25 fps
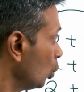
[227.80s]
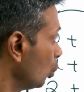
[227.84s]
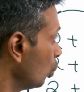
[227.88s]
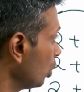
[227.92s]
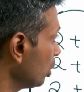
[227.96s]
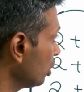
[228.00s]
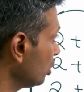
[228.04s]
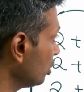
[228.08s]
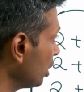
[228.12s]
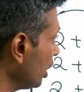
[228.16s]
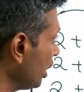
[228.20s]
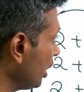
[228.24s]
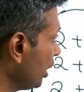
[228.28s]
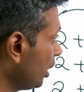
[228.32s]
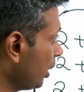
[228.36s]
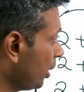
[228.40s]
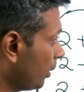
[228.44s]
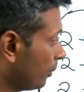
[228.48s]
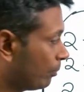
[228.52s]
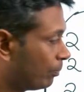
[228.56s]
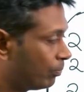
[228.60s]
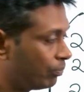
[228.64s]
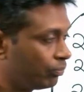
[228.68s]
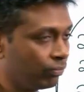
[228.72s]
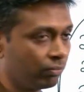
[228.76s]
With
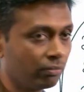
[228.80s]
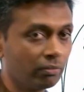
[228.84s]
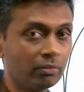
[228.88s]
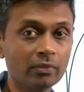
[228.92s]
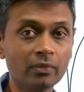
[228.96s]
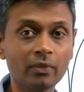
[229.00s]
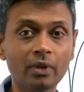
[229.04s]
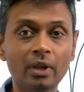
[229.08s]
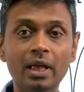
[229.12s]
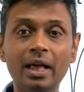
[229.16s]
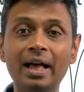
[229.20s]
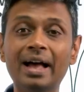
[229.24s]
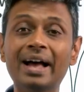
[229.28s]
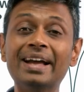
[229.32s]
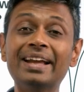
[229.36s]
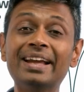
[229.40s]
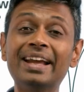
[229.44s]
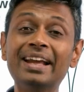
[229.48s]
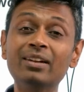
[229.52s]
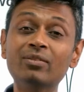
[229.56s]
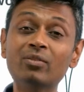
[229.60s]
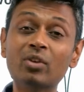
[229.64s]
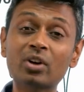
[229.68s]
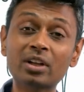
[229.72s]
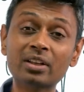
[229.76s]
3,
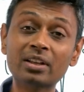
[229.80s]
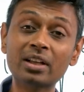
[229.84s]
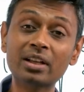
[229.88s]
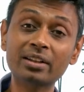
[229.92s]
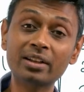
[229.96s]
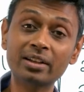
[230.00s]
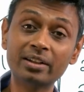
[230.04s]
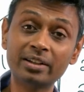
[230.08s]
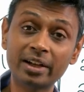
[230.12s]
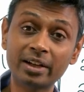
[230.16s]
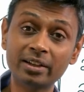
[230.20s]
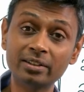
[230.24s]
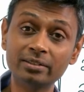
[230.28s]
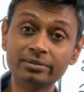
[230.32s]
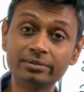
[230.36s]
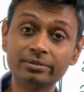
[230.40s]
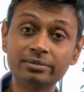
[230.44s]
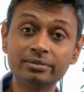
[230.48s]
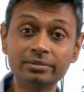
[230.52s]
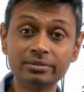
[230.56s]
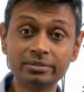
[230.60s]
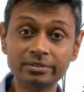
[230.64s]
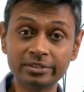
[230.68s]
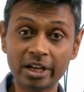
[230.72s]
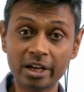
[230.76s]
again one of the other
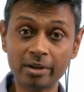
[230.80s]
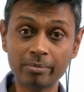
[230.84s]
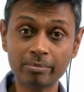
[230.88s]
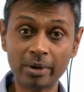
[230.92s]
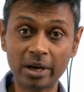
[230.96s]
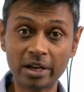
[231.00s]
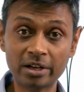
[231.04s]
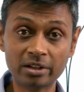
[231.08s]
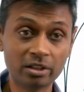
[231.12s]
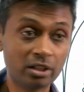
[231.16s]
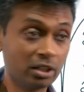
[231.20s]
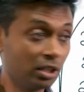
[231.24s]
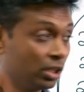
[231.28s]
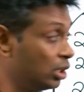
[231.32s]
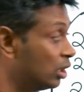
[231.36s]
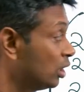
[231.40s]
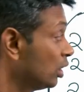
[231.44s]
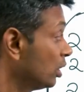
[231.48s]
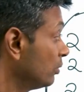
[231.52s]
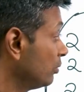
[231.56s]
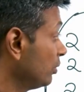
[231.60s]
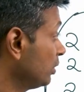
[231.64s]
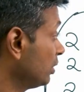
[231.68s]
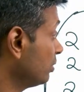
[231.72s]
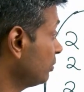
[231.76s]
10 pairs.
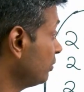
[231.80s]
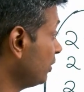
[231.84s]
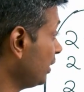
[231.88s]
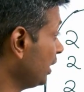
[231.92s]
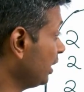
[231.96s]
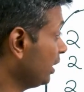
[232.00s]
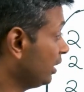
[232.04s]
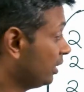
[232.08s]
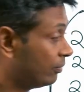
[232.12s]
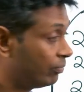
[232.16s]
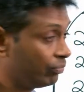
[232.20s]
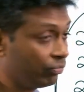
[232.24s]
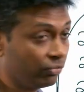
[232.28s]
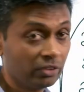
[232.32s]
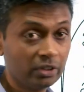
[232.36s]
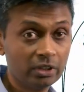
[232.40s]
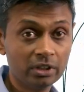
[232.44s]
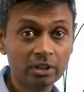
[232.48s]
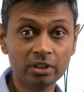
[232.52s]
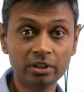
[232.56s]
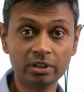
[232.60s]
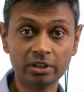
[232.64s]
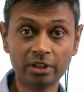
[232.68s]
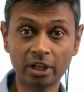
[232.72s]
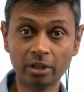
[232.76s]
With 5,
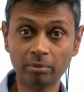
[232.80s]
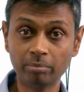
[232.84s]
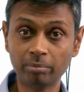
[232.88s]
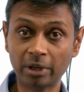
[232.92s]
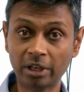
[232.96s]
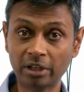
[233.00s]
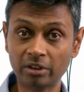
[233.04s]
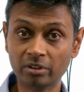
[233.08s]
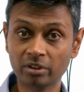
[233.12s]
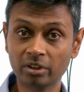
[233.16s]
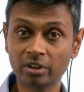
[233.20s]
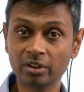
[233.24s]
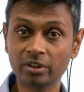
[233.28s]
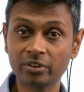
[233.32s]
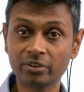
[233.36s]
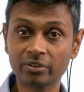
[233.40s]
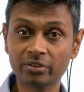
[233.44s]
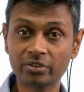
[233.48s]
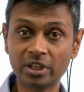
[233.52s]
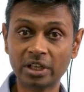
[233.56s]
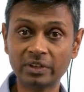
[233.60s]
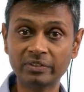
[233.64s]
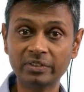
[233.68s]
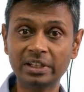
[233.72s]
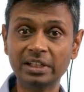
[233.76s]
10 pairs.
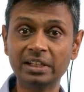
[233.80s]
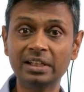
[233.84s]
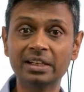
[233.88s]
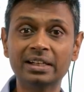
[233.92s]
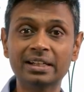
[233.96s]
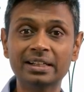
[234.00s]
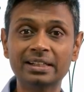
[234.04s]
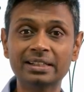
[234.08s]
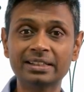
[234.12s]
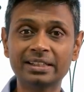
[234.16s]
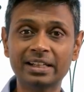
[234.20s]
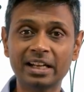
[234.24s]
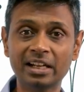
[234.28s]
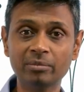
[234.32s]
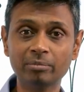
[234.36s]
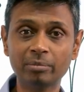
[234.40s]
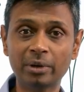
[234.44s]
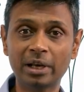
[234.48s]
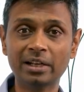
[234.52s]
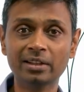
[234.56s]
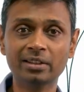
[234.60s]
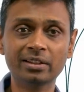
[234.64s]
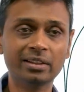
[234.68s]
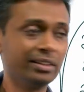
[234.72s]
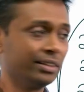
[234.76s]
7, 10
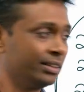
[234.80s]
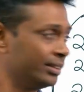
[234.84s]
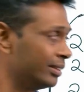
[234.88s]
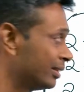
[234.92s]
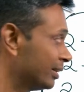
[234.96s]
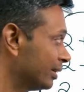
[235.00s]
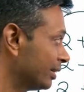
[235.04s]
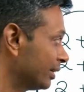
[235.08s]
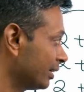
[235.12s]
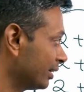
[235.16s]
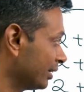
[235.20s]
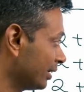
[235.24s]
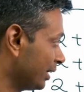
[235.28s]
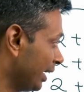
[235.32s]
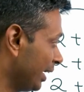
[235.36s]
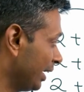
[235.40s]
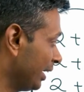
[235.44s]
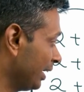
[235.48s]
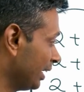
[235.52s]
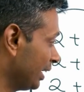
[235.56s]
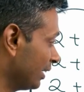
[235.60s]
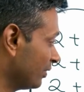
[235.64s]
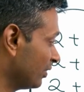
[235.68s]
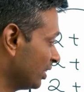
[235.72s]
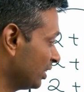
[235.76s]
pairs. 9,
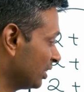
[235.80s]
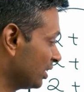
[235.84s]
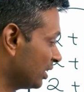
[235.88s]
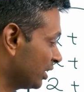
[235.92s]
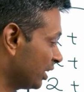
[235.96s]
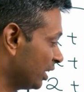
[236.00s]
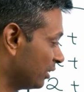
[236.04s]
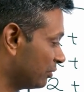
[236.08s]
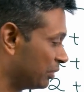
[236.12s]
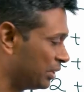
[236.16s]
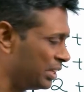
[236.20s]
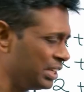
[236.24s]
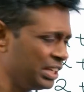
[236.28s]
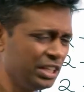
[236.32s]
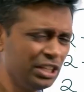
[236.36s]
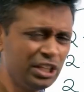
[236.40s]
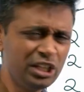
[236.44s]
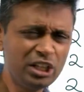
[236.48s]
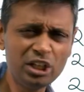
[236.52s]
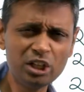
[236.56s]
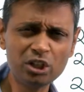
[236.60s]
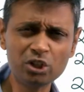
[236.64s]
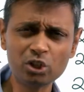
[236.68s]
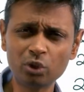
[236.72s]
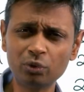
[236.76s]
11, 13,
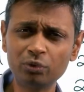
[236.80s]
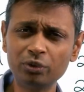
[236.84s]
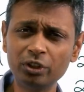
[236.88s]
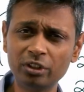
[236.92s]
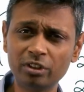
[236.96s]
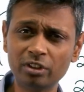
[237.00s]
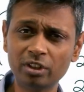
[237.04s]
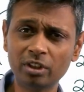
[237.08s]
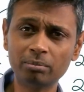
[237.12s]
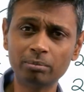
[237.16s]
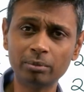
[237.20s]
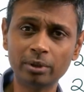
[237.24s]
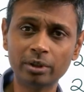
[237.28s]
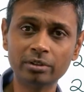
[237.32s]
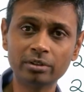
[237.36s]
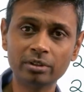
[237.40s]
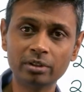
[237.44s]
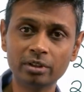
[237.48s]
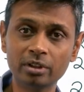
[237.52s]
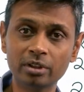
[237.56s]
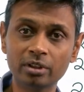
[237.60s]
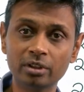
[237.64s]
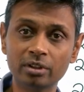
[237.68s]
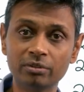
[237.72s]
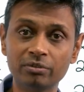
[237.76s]
each of these numbers
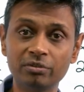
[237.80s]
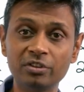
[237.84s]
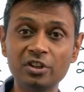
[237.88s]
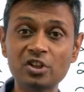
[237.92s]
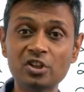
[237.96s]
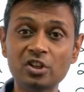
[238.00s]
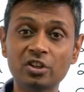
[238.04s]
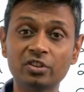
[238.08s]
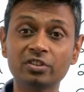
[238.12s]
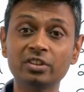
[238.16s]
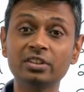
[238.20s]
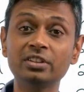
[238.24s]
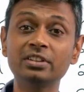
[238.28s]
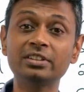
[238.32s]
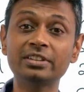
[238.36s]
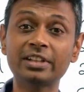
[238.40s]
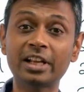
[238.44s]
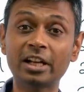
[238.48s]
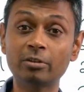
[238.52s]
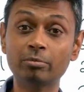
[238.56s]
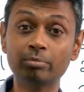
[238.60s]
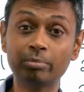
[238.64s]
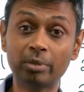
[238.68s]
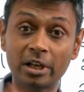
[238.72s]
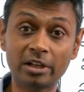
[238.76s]
features in
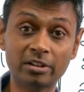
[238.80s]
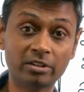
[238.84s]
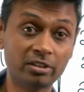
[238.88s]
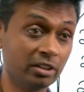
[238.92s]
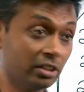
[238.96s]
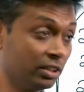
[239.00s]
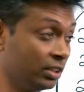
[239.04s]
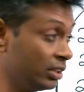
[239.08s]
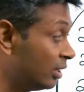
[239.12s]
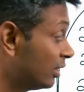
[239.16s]
10 pairs.